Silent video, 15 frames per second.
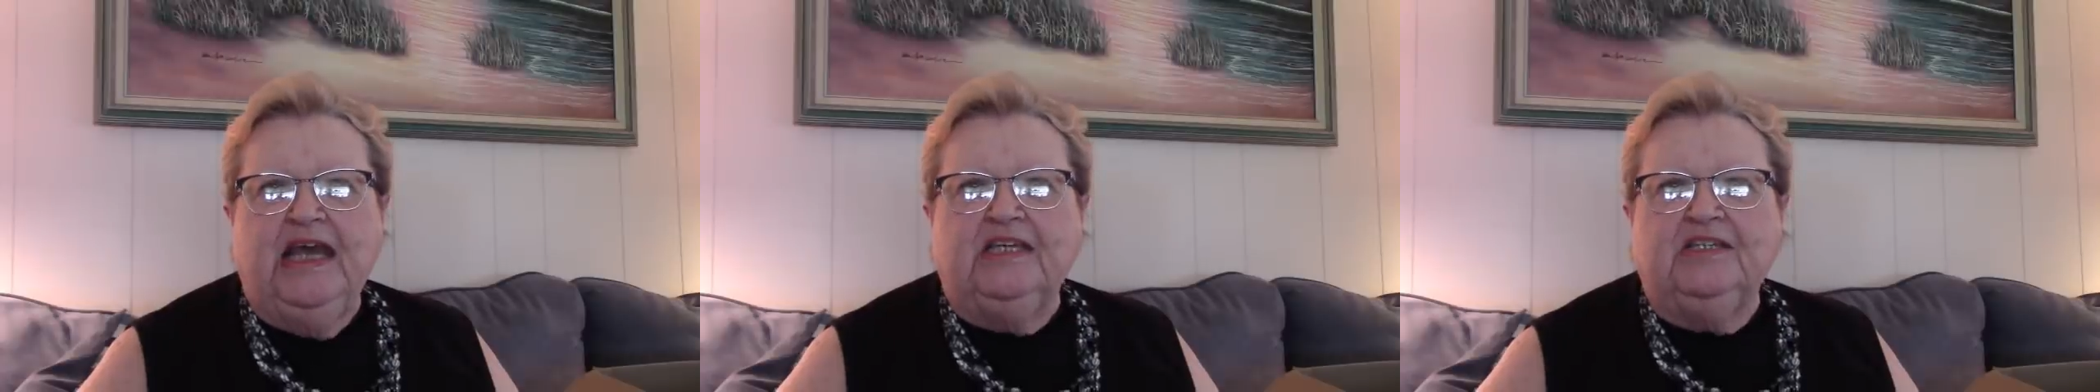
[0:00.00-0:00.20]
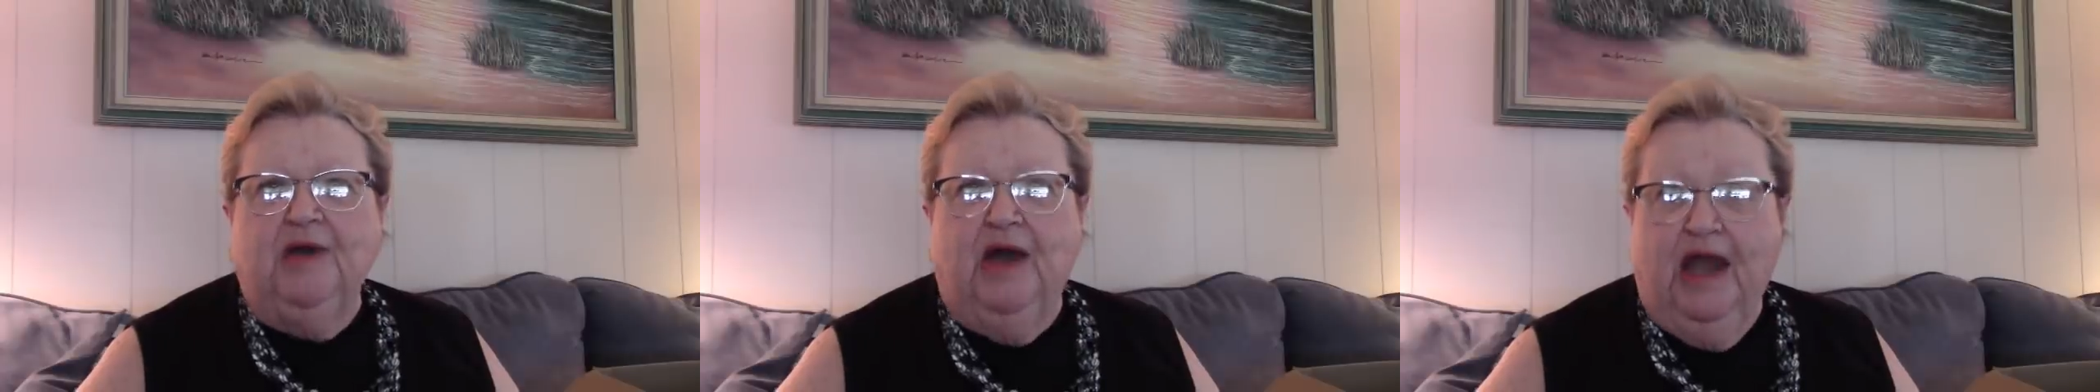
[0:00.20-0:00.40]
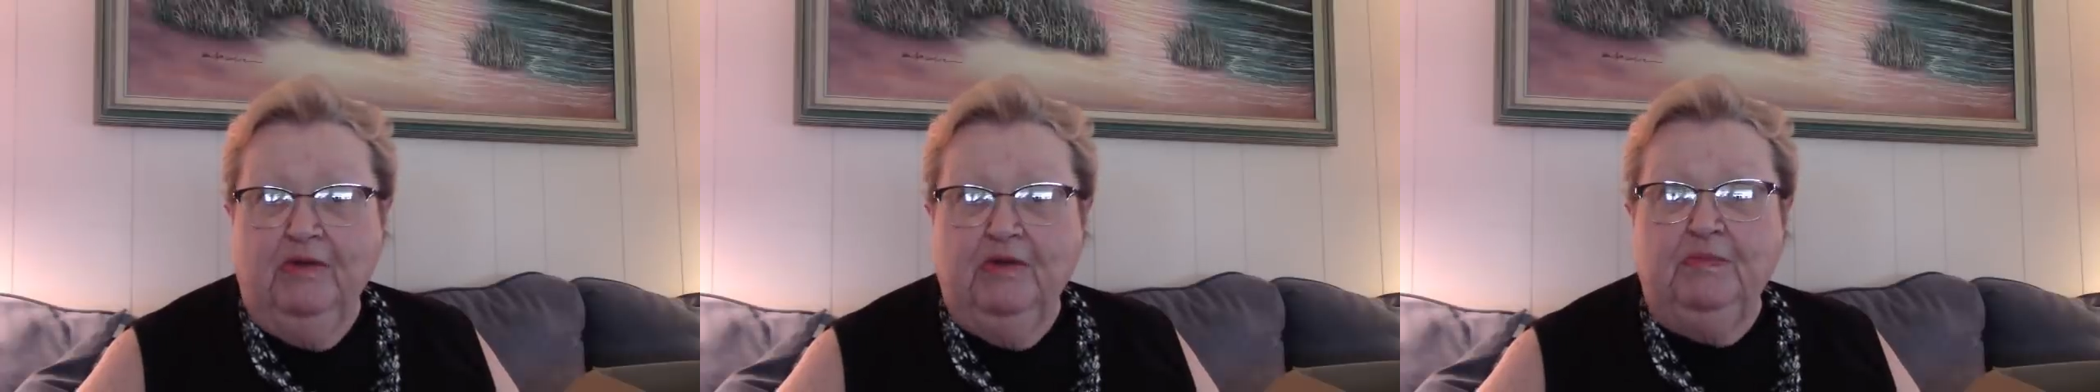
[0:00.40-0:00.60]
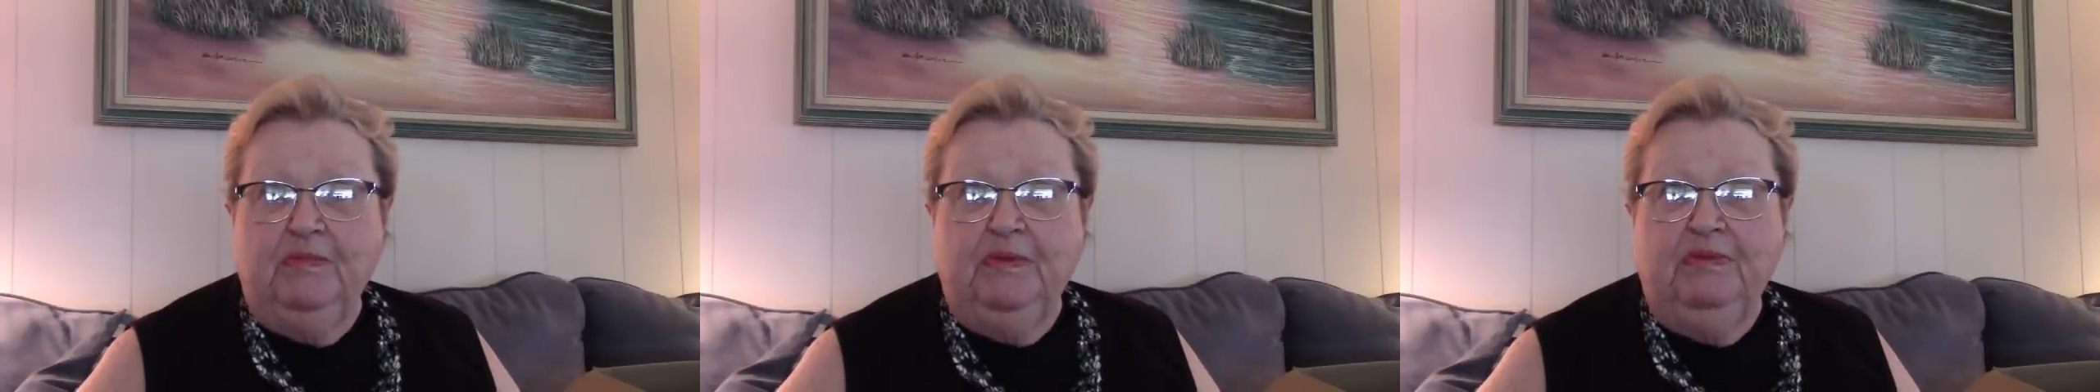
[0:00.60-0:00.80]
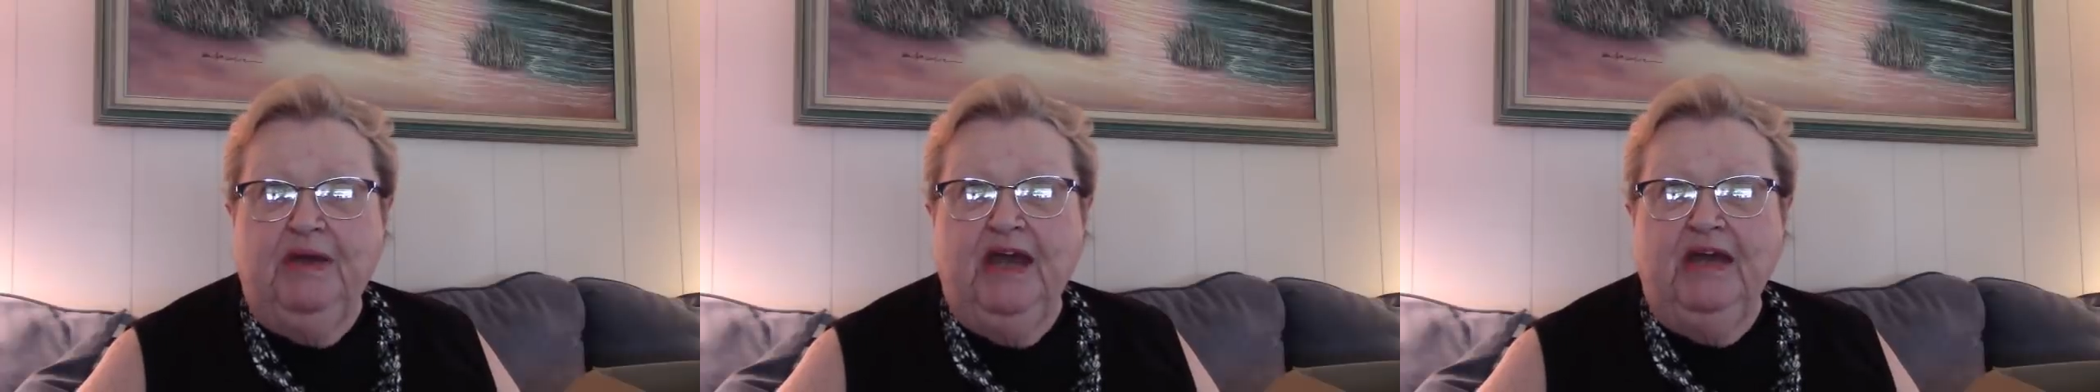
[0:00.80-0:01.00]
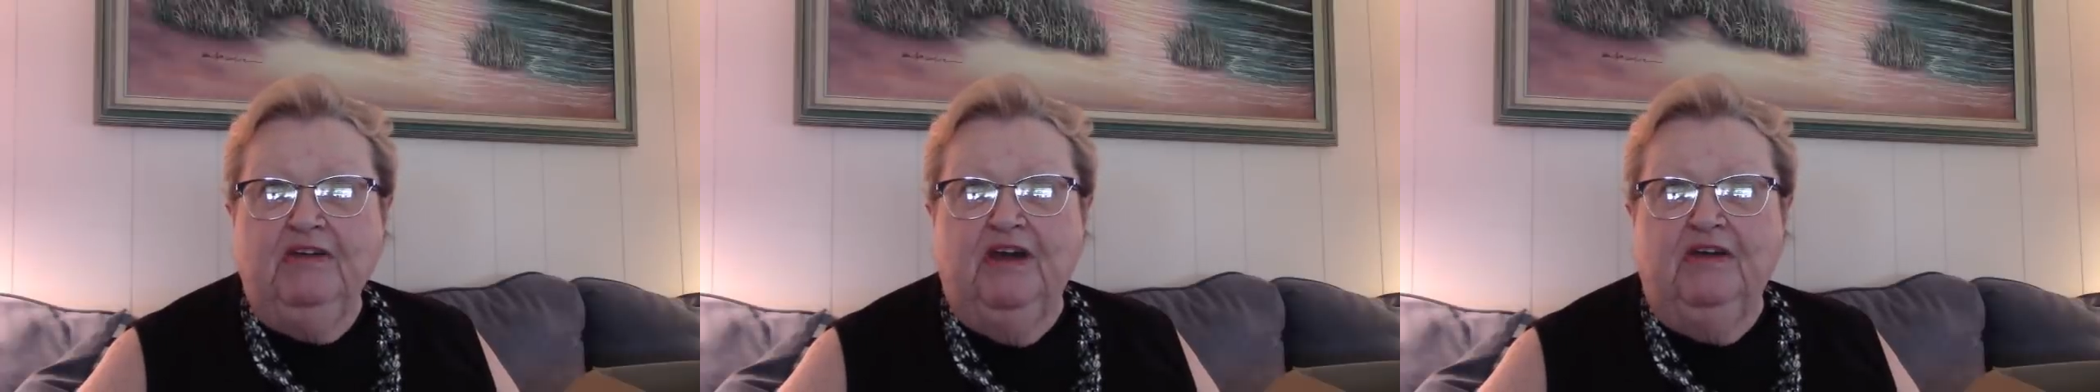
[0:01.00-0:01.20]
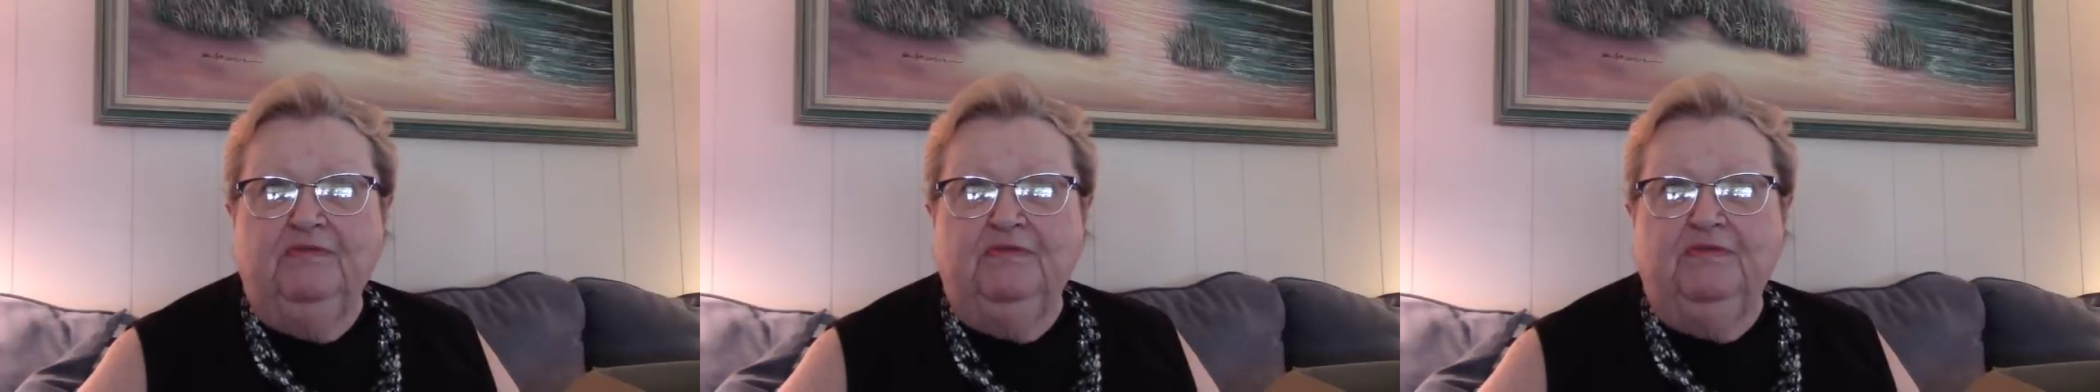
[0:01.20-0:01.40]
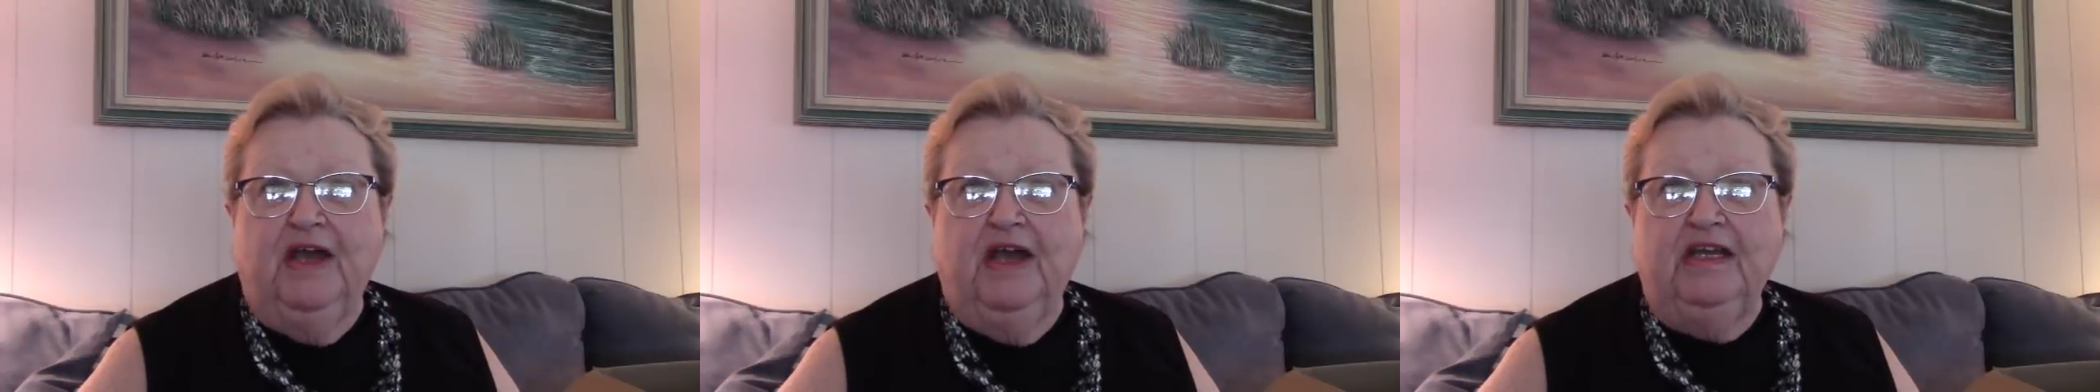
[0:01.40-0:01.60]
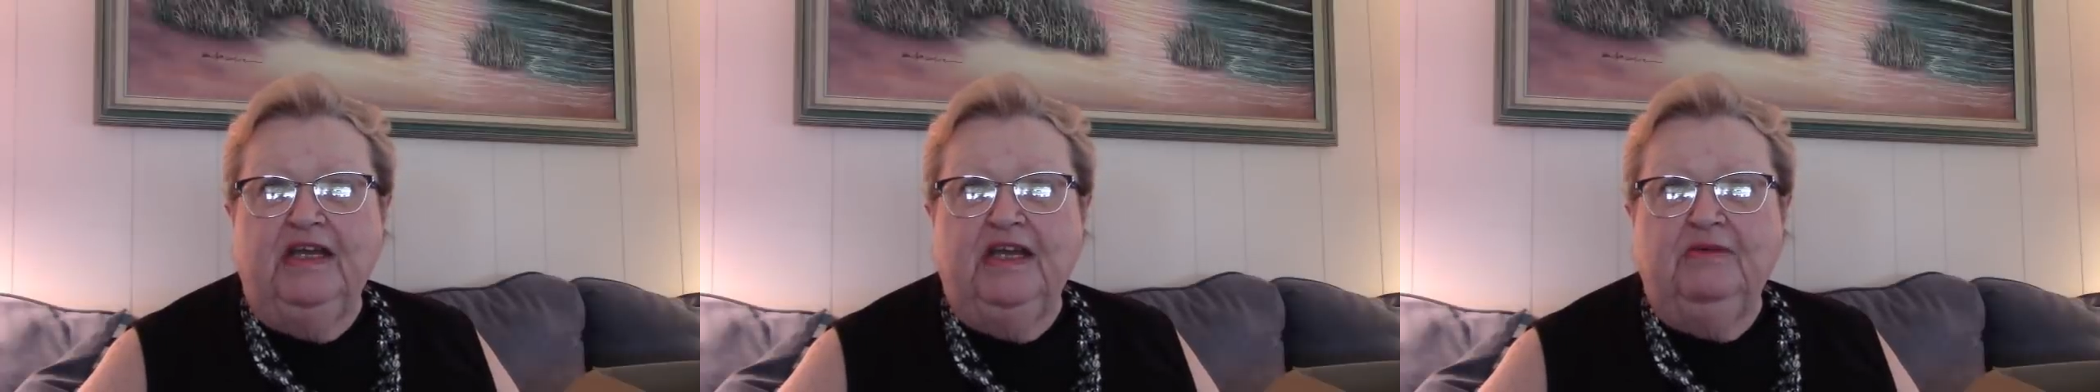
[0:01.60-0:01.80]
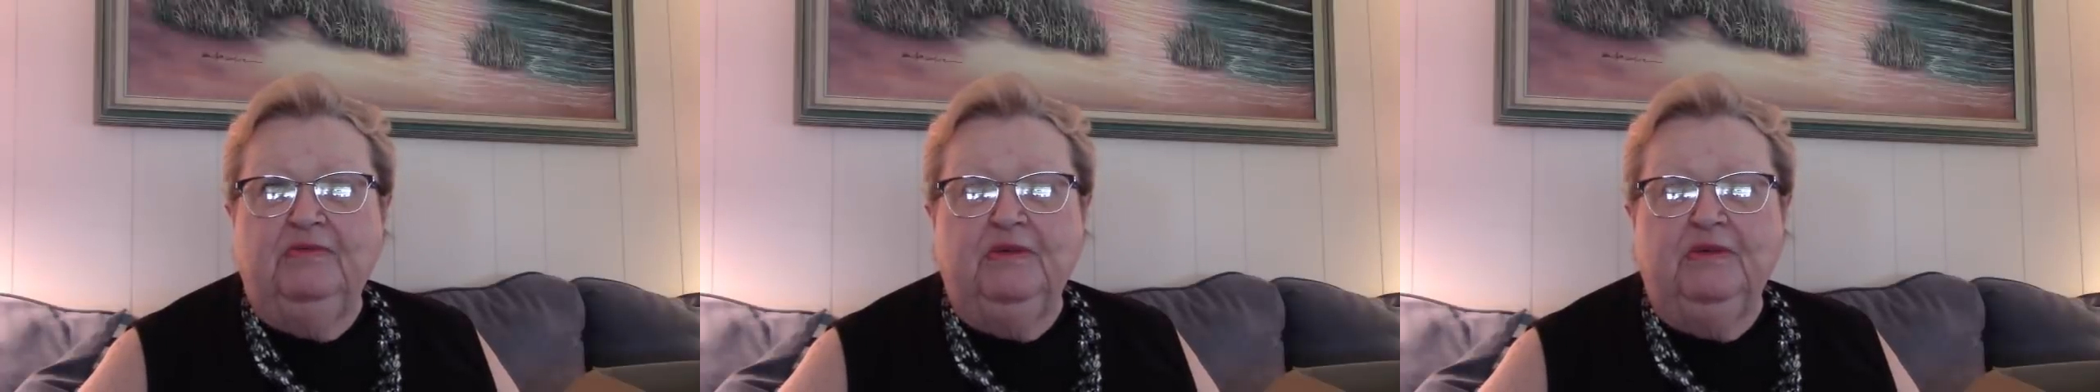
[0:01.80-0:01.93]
So I will be back on Friday.